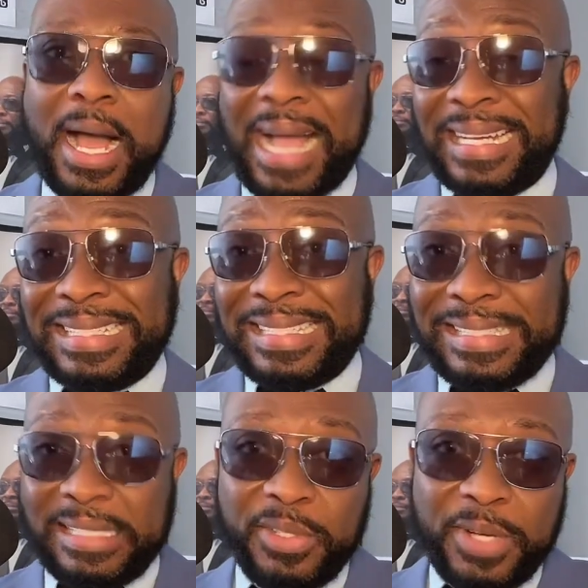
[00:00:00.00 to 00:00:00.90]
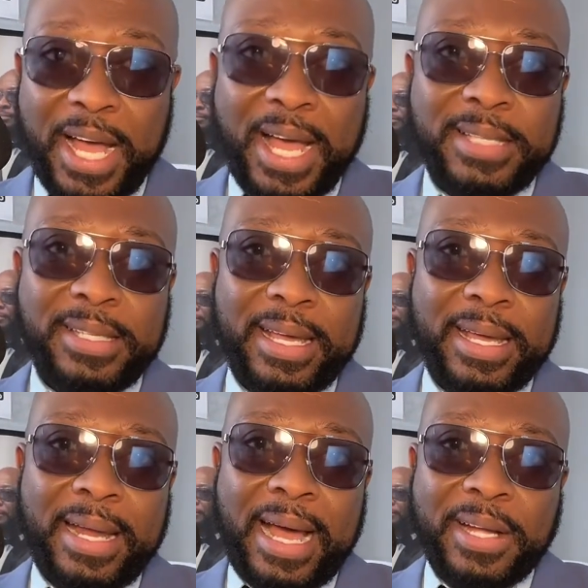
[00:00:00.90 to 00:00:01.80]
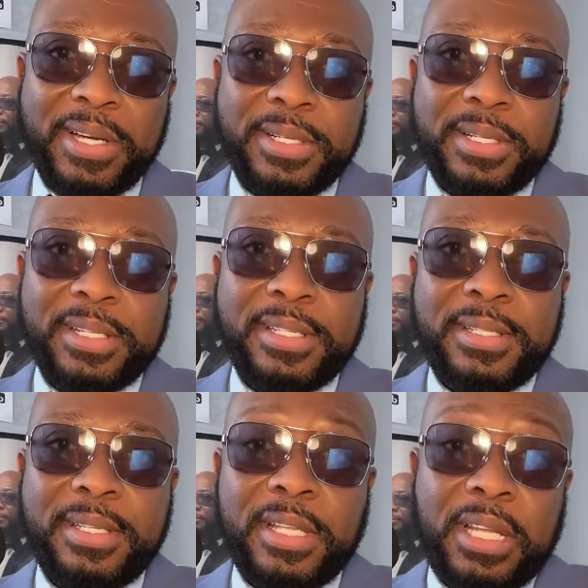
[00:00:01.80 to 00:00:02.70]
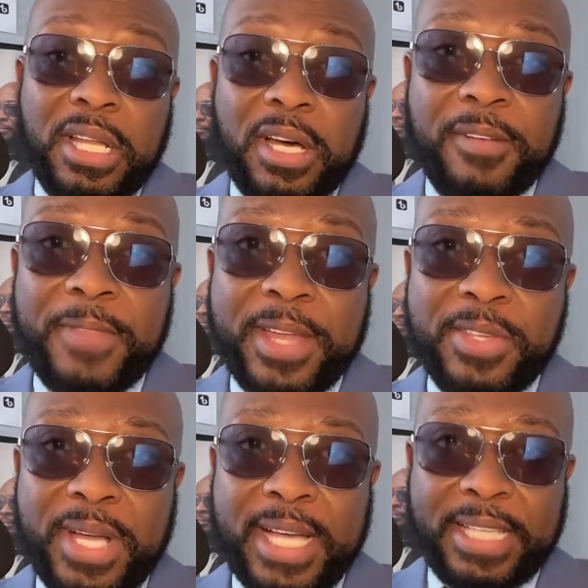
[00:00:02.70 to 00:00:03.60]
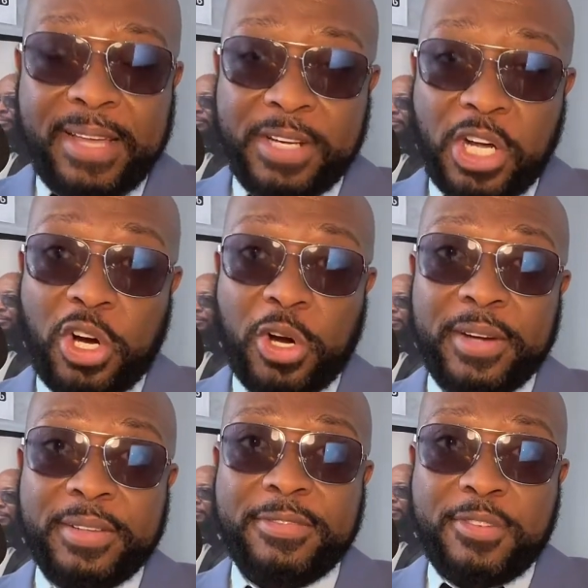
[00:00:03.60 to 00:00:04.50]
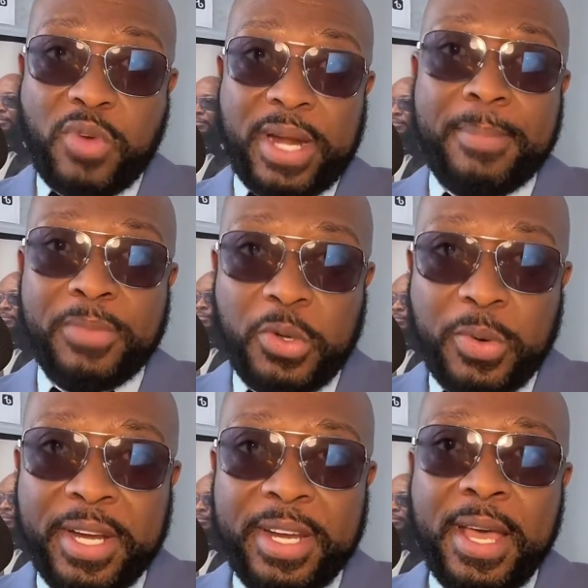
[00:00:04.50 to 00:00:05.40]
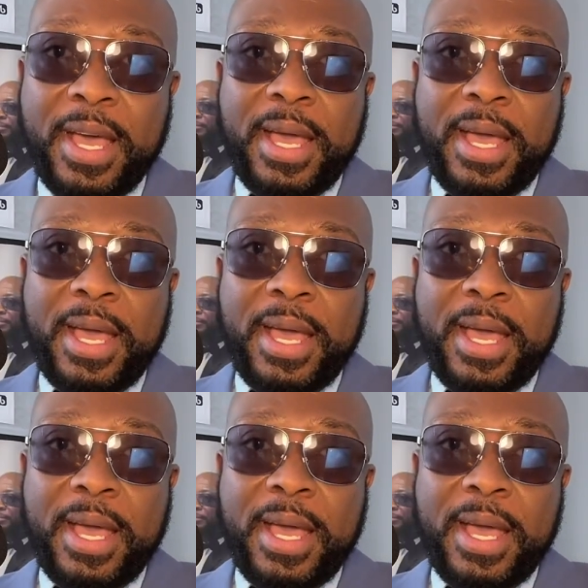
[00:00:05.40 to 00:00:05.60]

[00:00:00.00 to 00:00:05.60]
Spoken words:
I could see you guys and I could see the love that you guys have in a heart for what I'm doing.